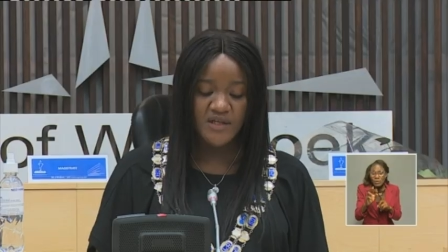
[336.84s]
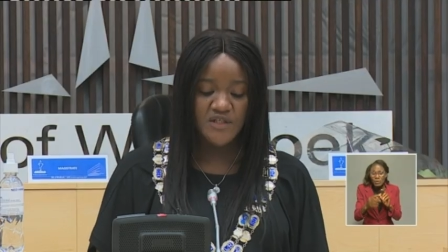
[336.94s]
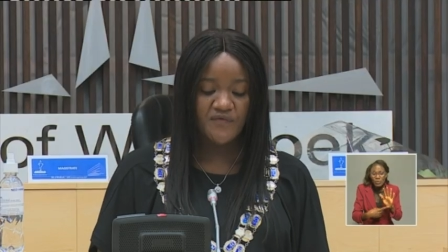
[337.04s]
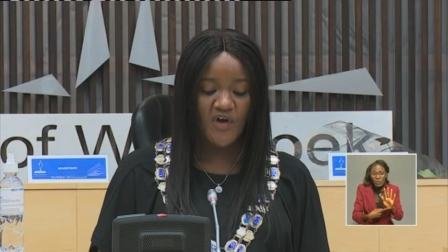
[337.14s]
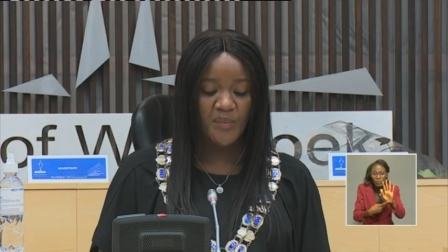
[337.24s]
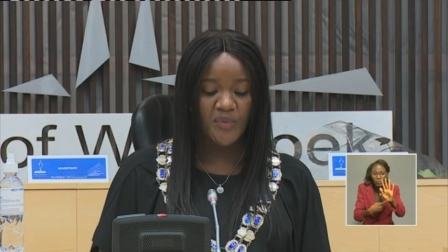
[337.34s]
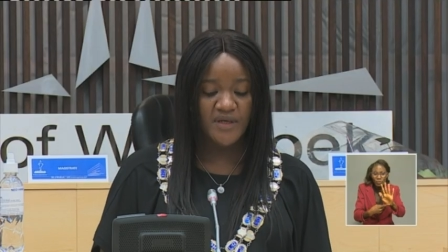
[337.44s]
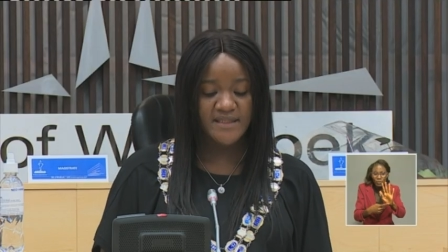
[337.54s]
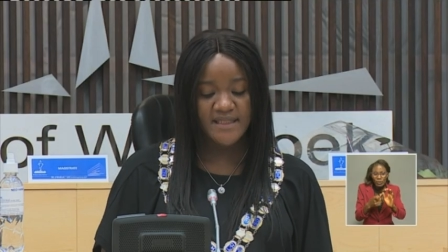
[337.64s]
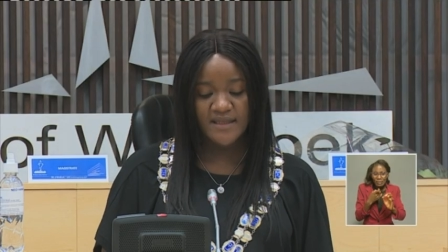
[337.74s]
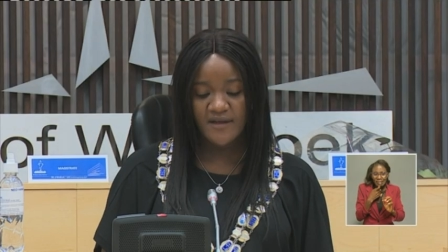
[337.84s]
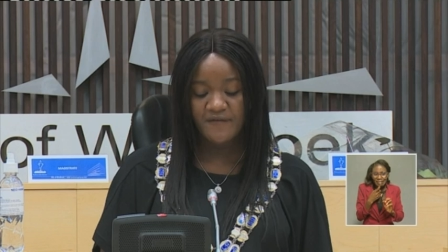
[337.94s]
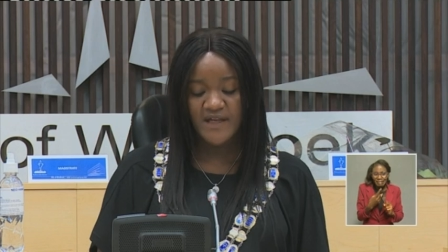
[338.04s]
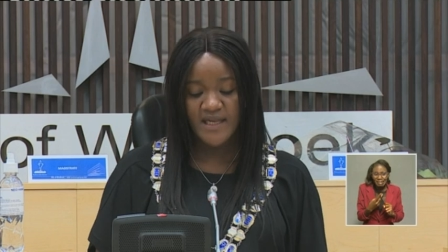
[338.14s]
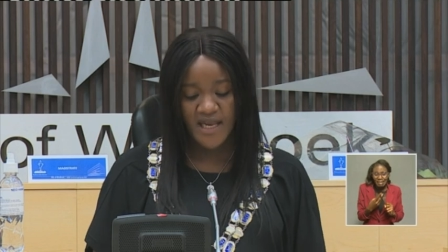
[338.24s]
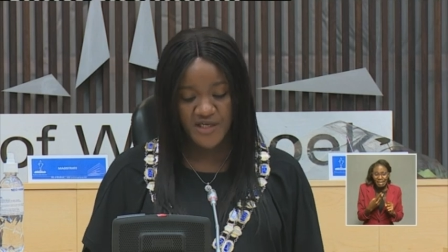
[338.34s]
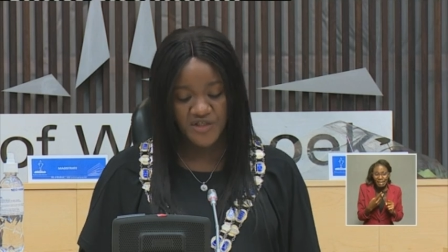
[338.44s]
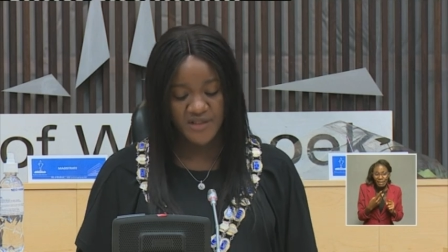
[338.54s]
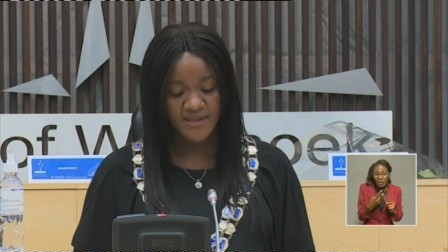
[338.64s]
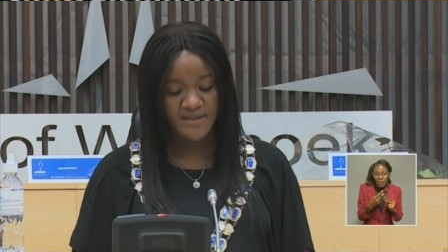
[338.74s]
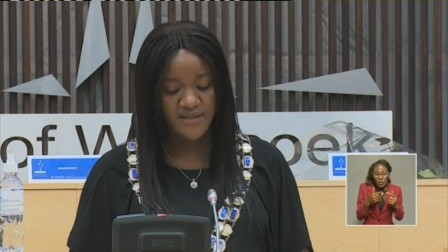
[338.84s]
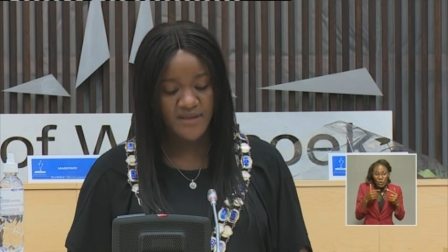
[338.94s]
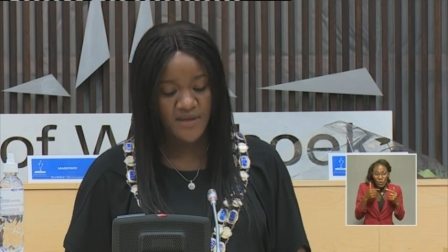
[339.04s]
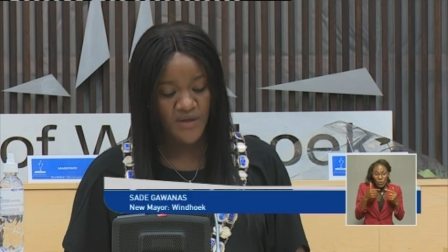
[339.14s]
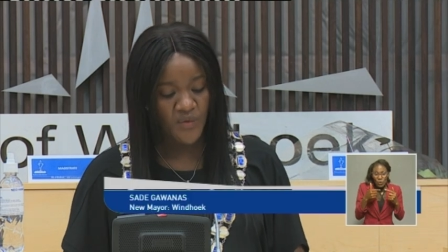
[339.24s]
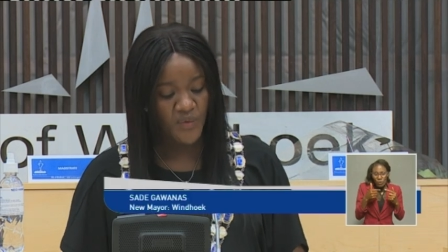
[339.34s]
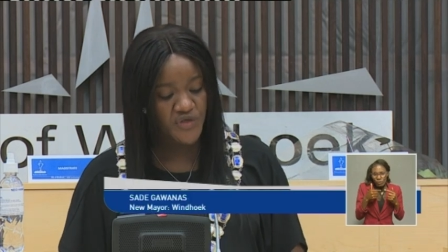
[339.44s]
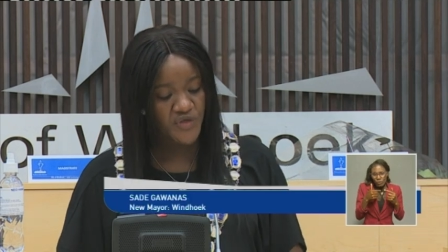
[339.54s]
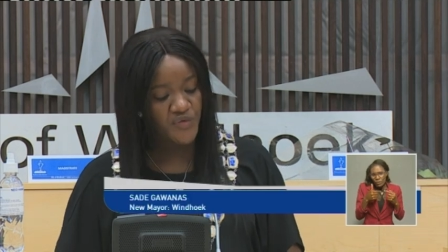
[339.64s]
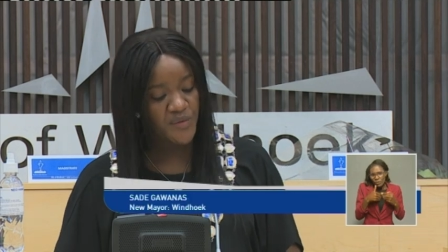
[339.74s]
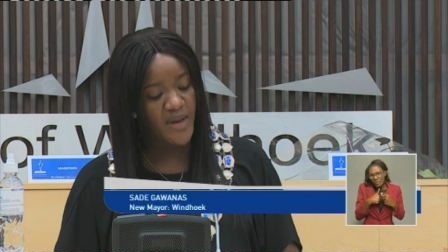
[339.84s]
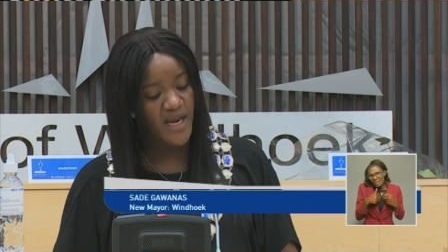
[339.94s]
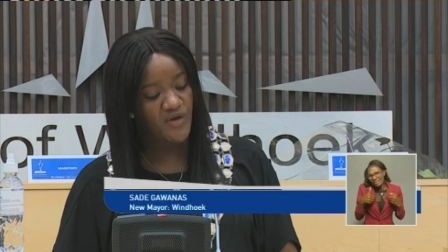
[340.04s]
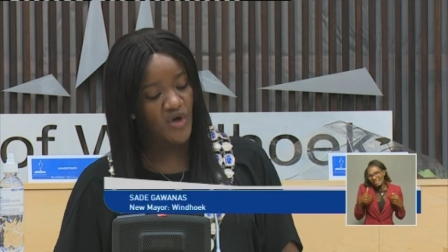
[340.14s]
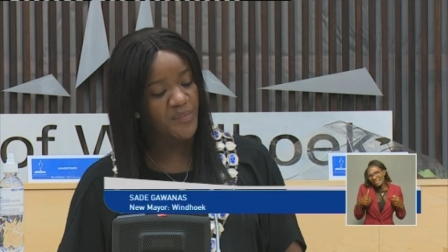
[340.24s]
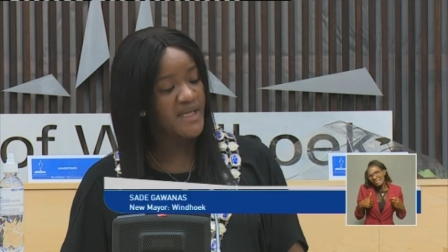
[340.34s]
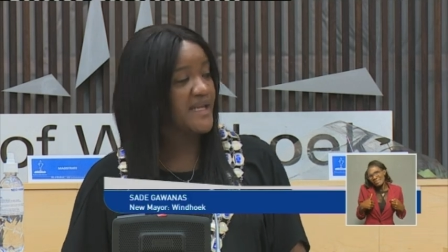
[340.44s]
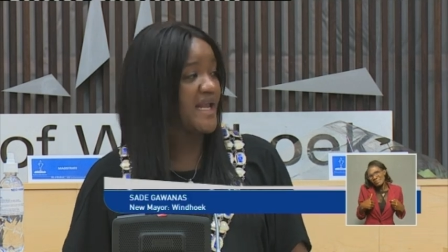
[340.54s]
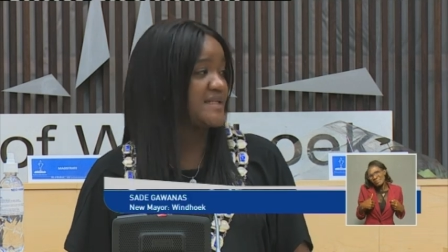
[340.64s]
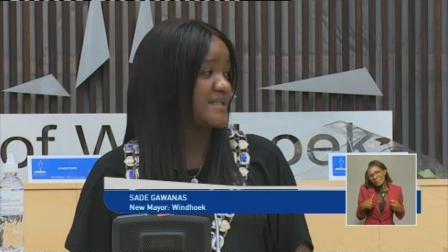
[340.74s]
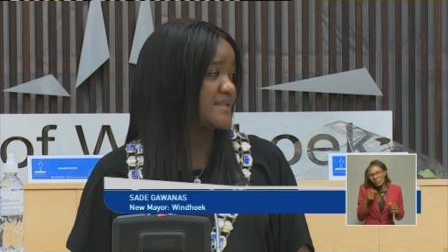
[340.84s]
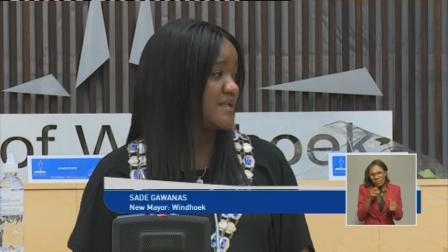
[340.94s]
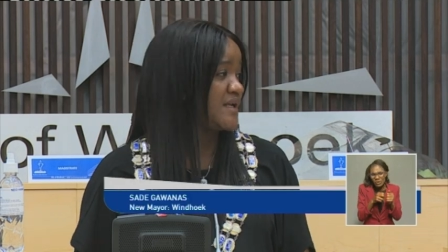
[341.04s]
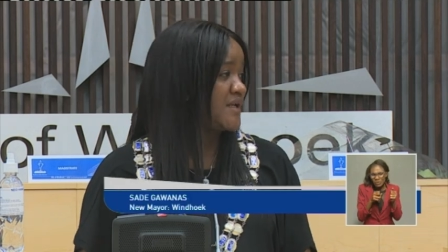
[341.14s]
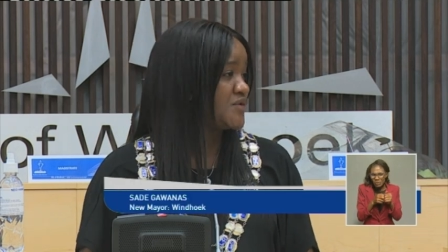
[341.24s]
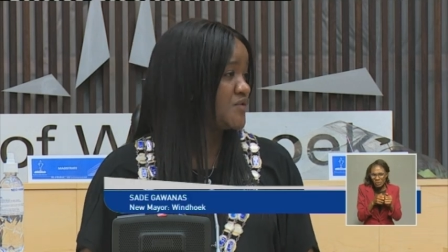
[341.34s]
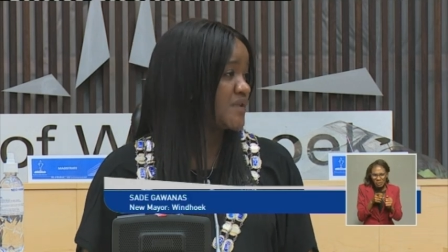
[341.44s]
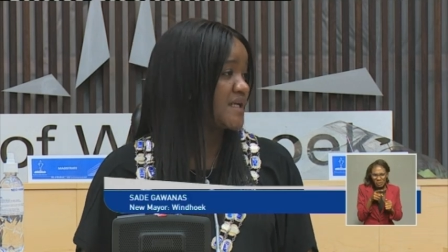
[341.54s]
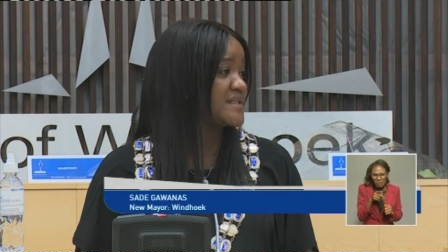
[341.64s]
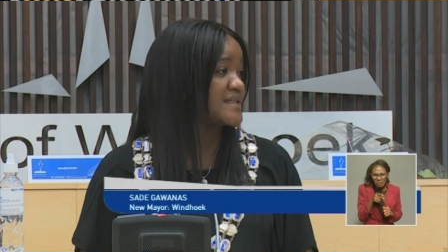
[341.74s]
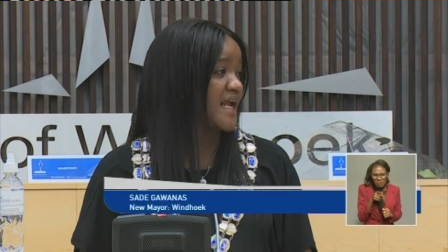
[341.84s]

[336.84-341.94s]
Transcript: that we are getting in the situation of trust